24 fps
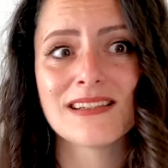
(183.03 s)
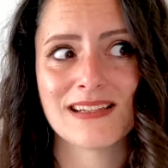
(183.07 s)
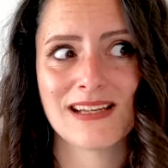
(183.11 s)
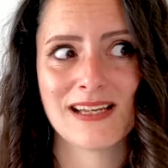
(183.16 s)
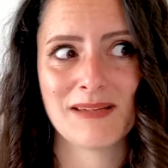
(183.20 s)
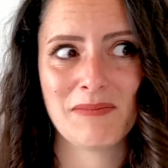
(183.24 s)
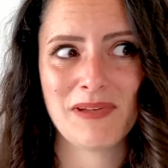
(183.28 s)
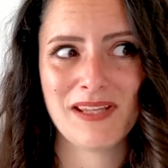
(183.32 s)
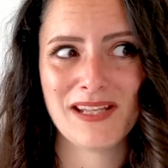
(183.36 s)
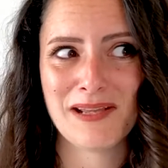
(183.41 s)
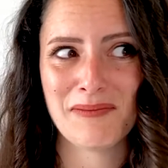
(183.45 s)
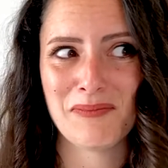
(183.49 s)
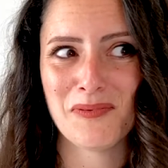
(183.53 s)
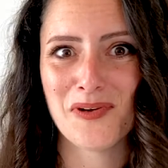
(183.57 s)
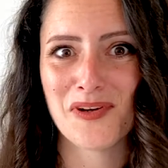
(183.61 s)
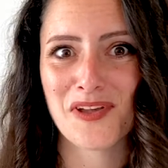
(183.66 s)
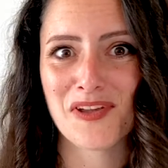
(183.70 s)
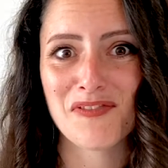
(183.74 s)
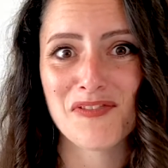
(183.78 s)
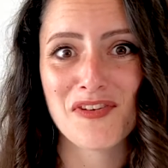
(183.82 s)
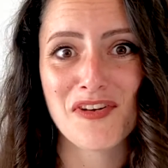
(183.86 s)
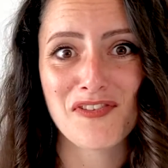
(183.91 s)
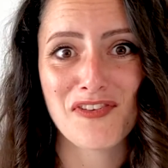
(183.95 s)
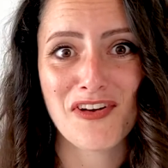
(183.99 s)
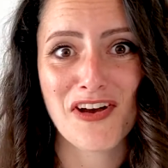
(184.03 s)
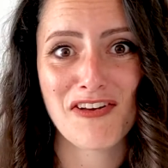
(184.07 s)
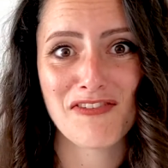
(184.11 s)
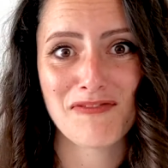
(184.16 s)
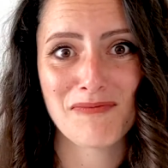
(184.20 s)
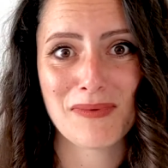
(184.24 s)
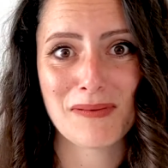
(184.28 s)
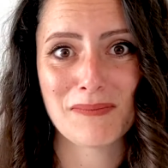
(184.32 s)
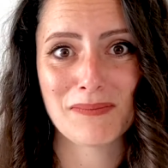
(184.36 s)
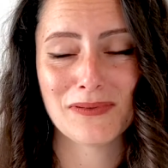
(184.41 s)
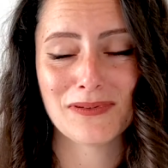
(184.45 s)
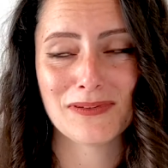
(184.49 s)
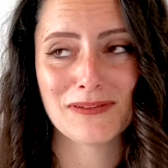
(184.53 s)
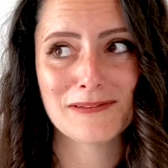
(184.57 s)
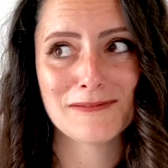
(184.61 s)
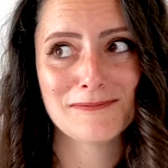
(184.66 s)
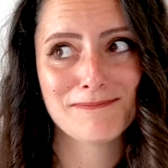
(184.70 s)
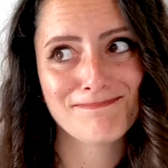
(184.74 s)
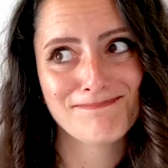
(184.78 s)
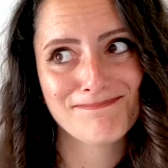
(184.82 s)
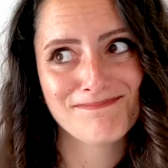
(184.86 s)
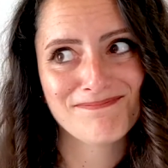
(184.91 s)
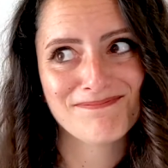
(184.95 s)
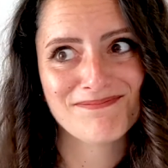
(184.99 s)
I made a booking for 5 people,
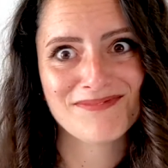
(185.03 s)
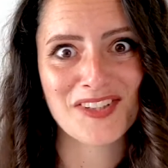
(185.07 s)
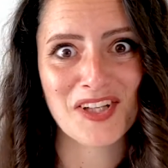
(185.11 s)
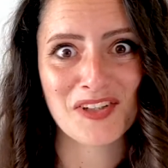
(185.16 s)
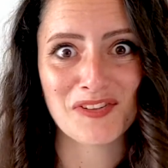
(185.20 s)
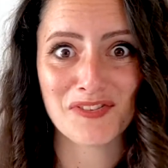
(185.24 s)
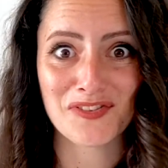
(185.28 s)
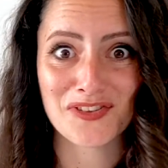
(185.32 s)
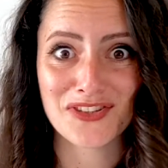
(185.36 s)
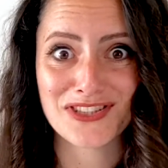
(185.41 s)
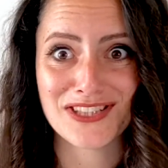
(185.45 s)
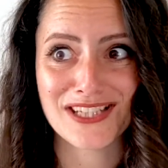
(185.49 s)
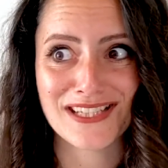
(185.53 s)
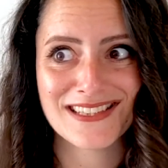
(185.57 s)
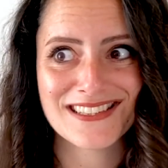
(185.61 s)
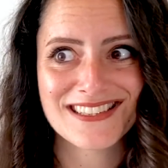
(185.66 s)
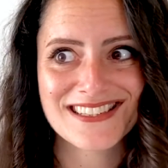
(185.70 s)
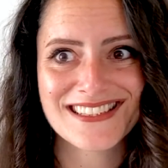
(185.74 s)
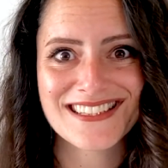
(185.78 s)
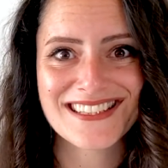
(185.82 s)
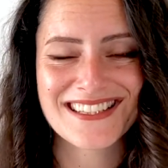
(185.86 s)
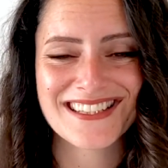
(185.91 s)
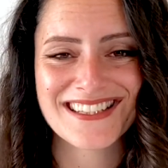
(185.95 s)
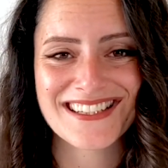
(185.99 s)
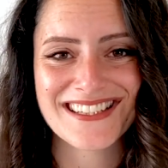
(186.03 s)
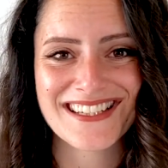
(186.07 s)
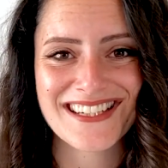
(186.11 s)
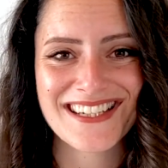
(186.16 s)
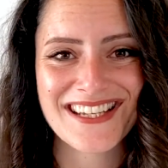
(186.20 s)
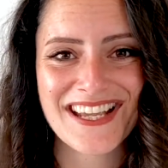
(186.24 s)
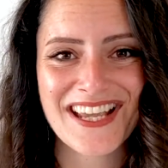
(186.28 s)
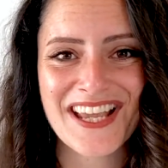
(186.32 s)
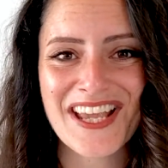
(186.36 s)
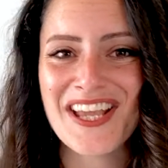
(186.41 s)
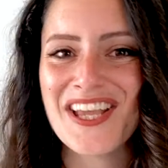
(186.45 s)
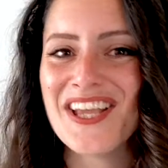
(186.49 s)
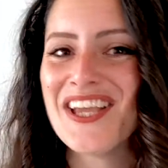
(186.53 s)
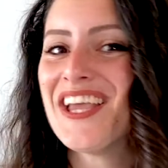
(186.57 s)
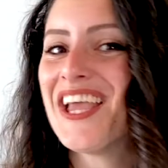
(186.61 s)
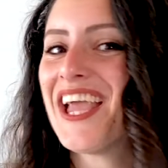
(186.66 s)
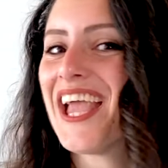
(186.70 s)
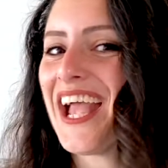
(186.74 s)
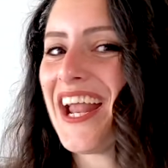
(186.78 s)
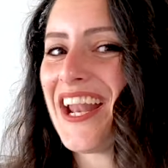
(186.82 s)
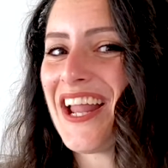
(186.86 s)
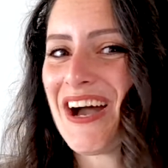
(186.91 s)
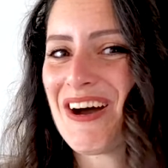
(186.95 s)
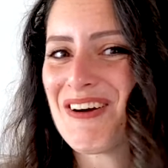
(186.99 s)
not for 6.
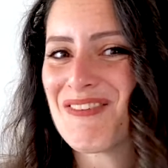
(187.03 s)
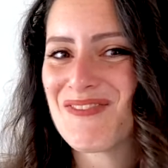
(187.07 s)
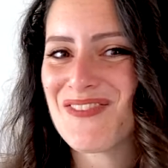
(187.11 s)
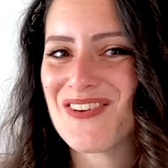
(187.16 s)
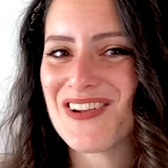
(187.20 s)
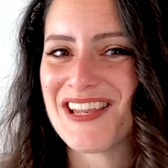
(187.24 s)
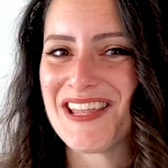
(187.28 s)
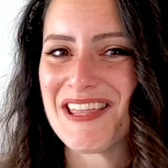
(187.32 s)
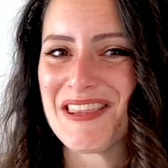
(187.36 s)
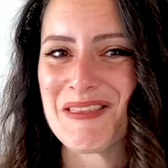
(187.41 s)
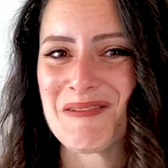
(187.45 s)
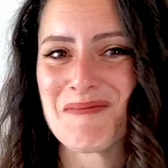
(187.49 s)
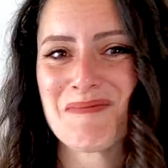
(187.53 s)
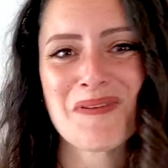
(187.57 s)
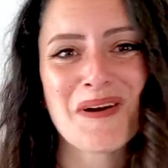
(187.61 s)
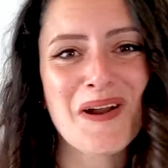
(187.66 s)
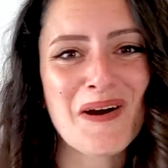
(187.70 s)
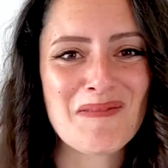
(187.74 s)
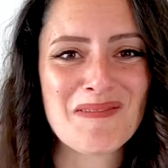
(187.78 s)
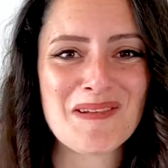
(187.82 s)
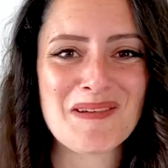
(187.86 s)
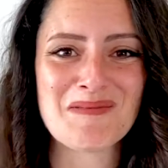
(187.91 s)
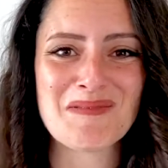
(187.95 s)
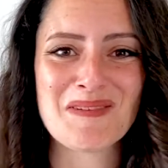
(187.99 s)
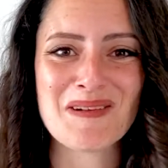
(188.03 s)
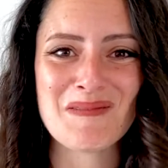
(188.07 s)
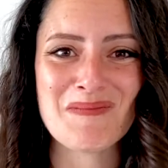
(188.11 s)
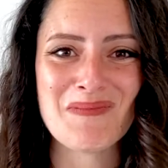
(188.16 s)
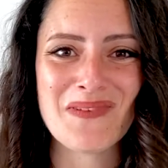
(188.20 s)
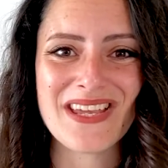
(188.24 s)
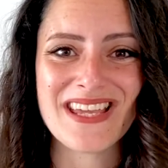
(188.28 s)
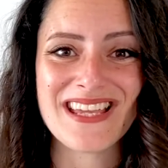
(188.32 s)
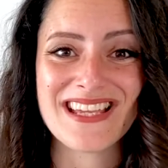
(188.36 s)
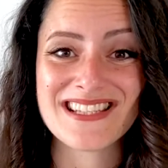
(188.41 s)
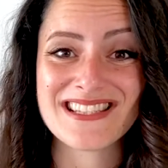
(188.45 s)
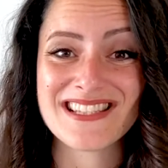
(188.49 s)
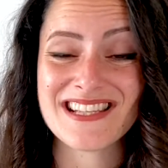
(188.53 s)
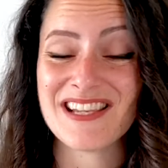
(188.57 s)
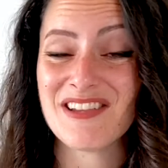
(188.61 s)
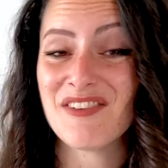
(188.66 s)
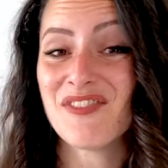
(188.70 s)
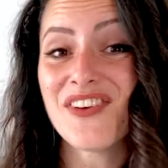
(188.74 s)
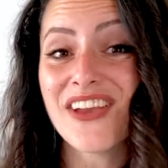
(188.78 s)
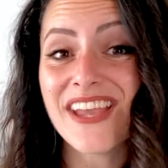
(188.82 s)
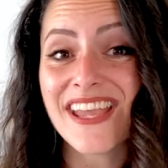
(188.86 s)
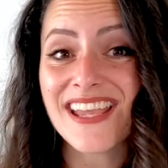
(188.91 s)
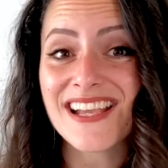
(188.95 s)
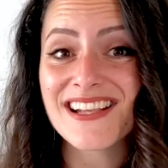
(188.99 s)
And hopefully the problem will be easily
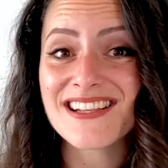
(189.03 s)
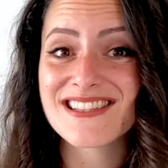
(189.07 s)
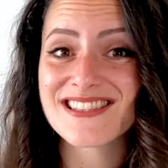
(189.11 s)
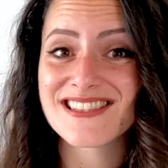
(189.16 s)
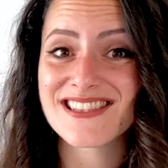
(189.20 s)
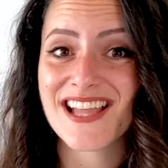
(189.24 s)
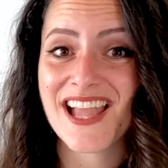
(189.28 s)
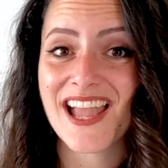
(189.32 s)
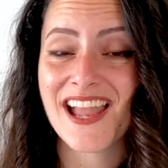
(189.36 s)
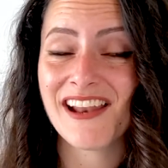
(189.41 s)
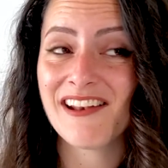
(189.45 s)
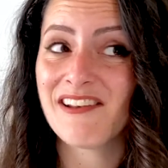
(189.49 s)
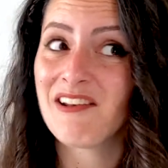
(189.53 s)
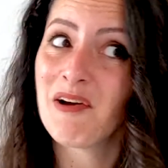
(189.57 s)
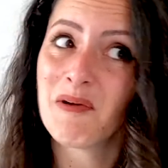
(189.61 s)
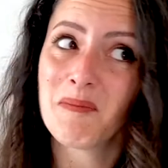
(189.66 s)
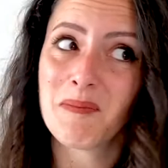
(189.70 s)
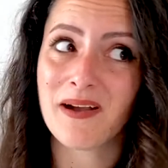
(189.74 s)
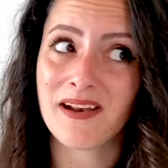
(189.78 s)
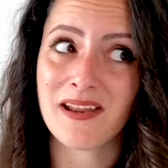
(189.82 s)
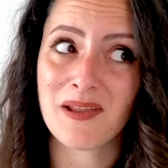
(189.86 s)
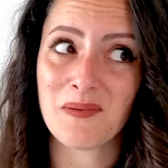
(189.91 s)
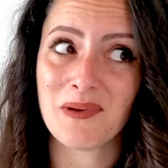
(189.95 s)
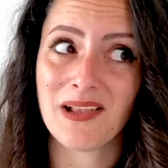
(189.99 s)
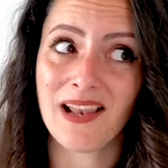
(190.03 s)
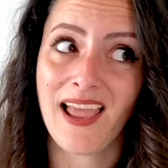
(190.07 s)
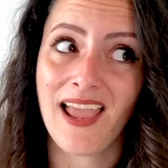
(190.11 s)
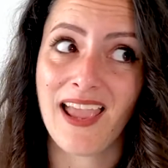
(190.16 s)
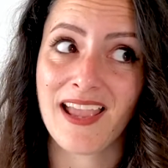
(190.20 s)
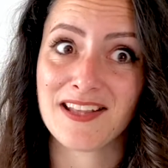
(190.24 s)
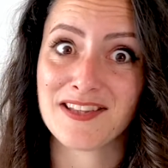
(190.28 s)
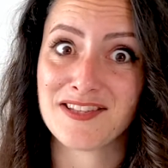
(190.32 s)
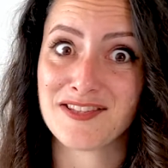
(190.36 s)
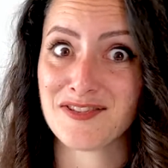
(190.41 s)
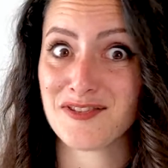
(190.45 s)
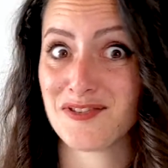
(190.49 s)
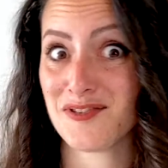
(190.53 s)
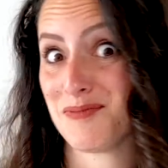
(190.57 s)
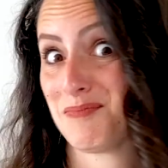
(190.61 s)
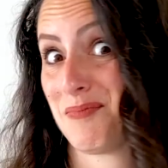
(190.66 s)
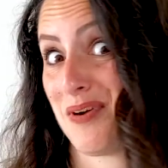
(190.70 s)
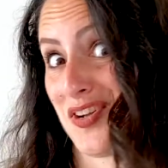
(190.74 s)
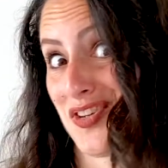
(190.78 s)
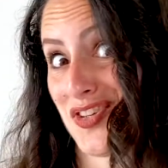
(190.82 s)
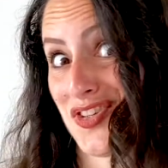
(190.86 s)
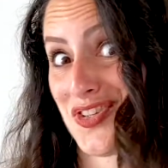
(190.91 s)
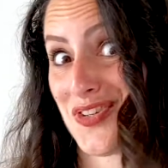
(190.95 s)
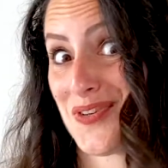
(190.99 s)
fixed and nobody will hate you too
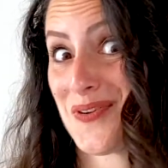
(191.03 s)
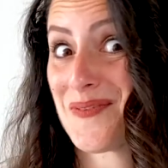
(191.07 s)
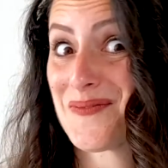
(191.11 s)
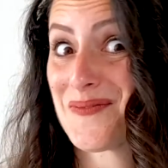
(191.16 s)
much.